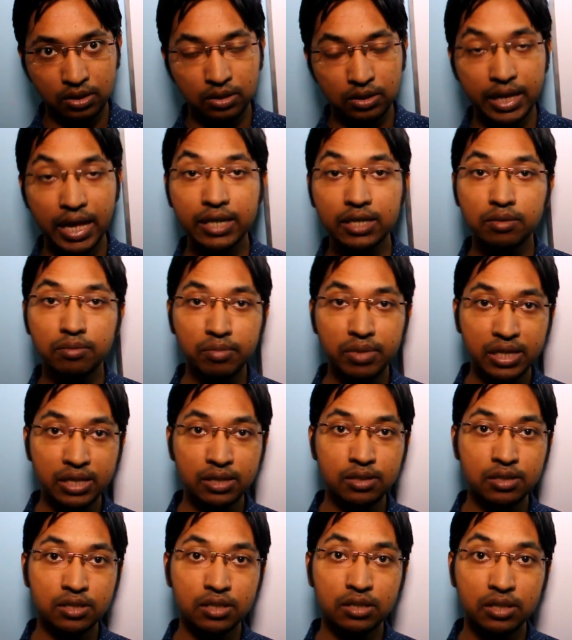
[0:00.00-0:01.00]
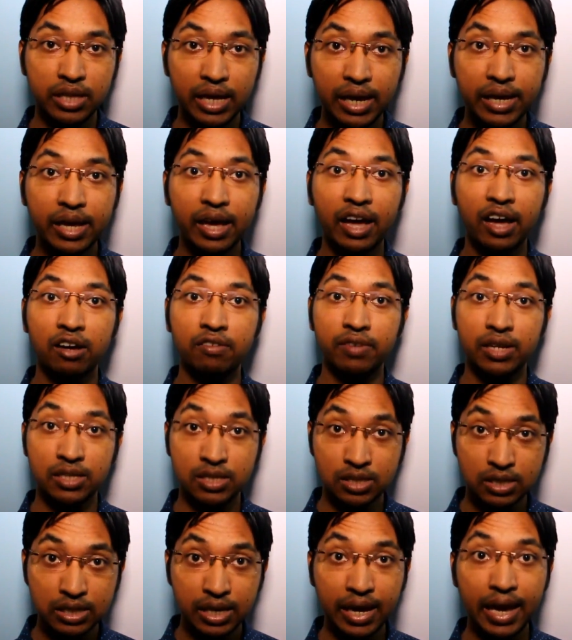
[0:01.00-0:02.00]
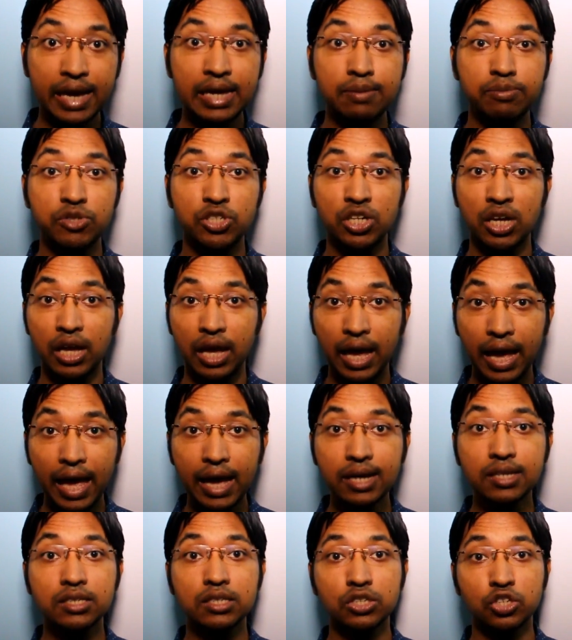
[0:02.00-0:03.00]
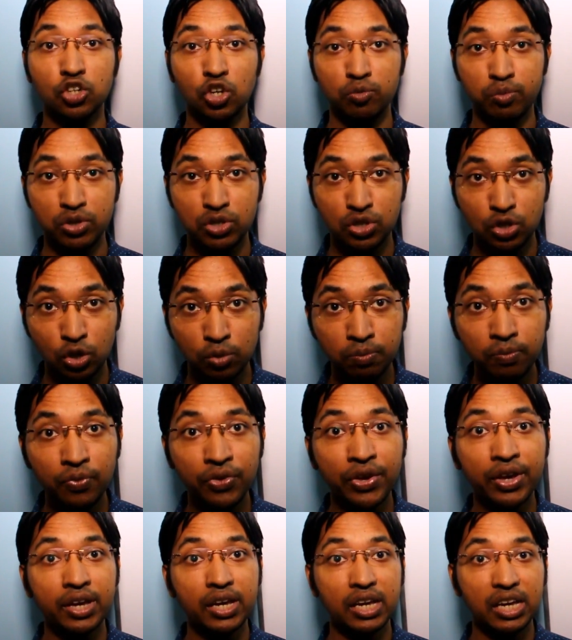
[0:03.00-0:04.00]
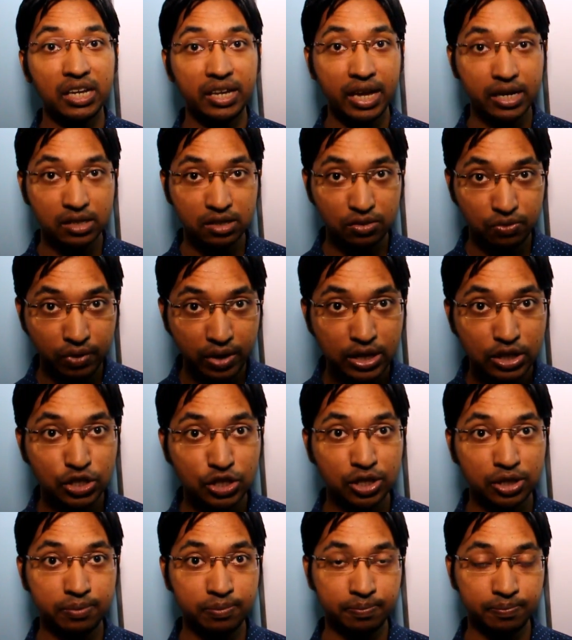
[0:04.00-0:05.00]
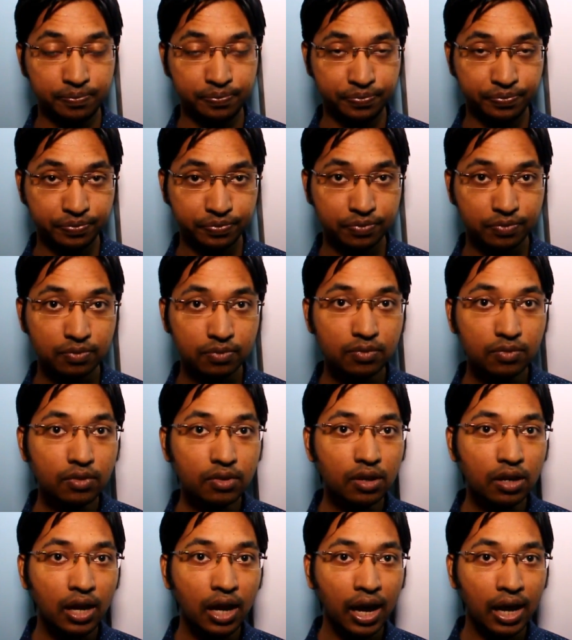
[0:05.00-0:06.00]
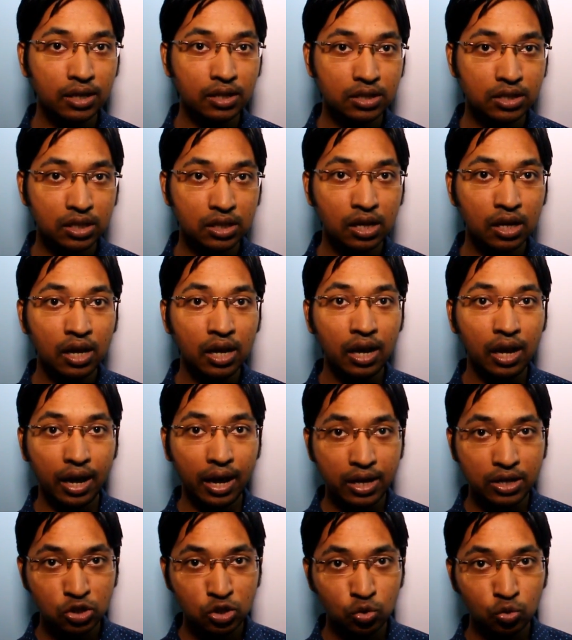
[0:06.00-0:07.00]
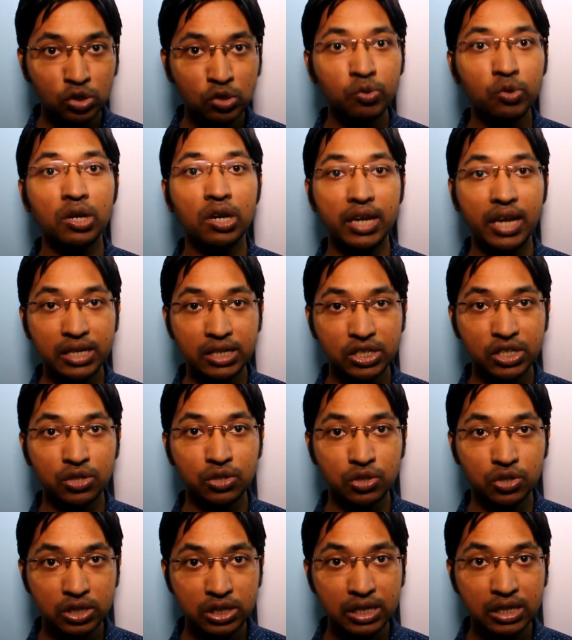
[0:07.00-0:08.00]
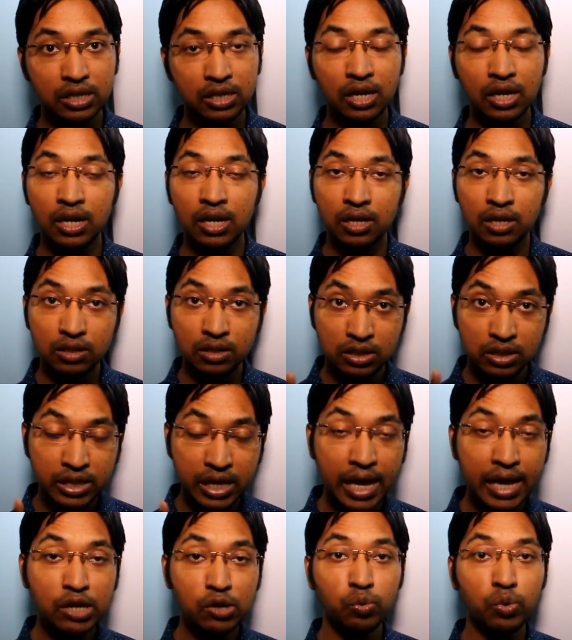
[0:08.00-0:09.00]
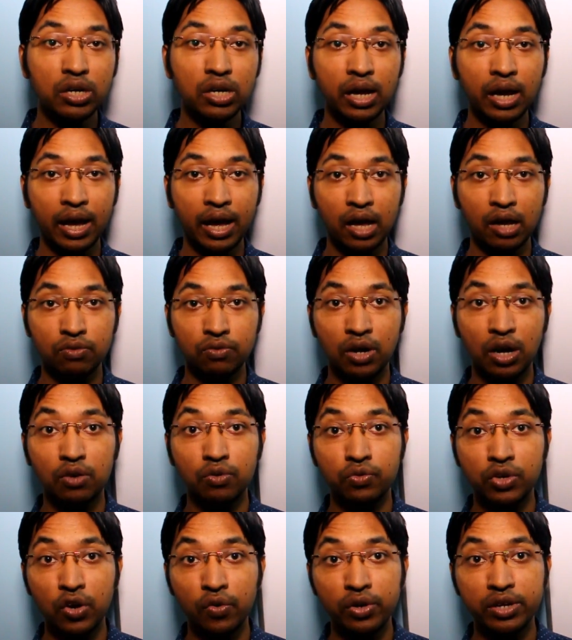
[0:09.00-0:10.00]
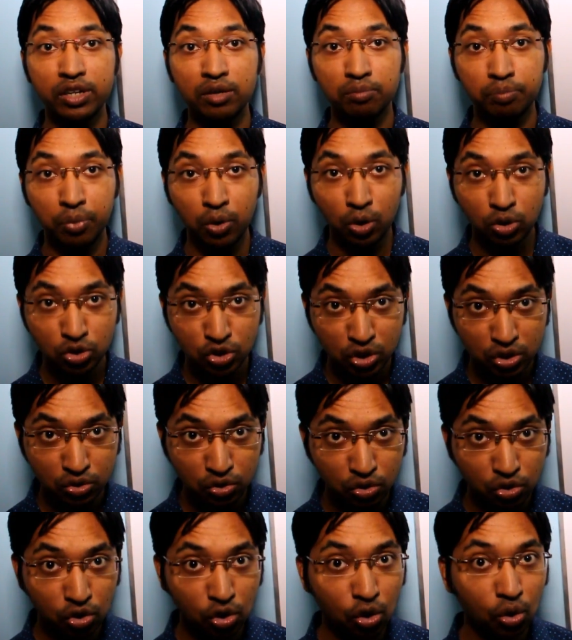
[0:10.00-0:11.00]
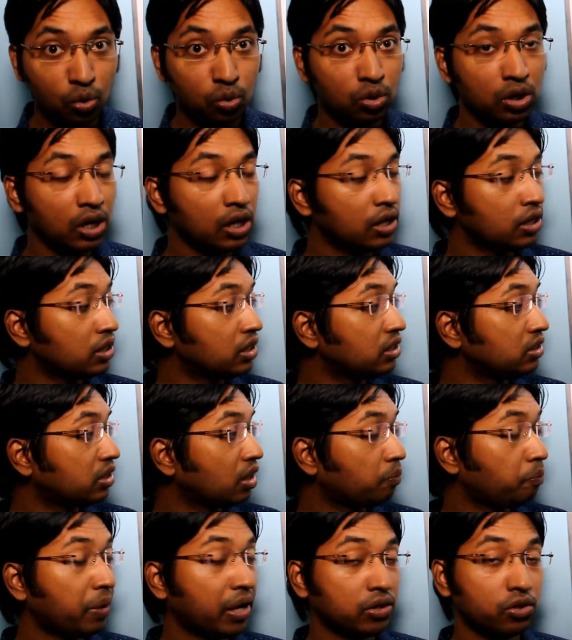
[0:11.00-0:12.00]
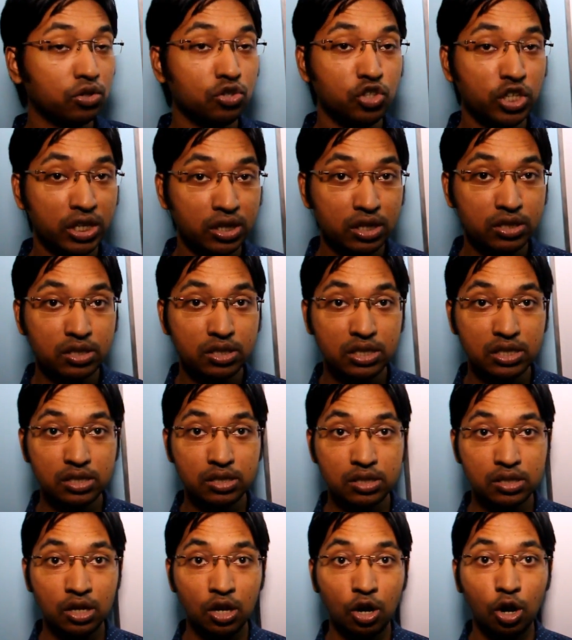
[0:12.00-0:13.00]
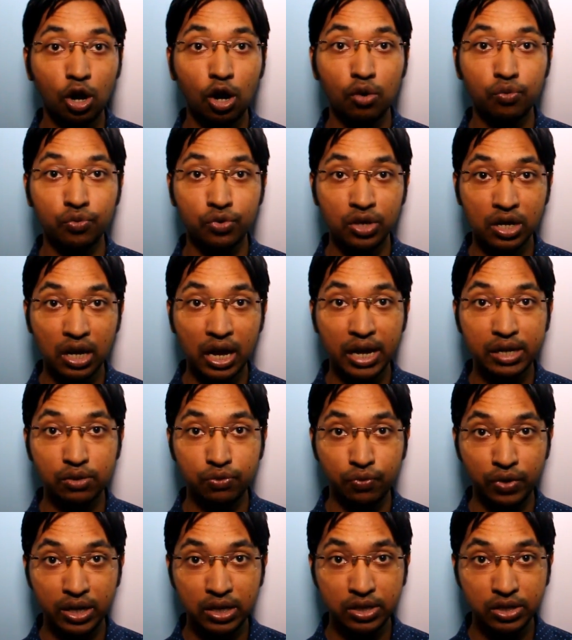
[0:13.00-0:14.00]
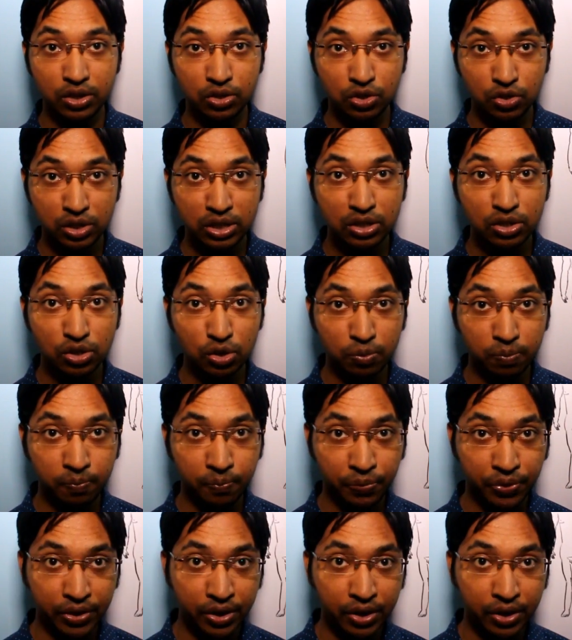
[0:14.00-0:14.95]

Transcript: That means they have escaped X chromosome inactivation. And as we will later see, they will have a very important role in the pathogenesis of Klinefelter syndrome.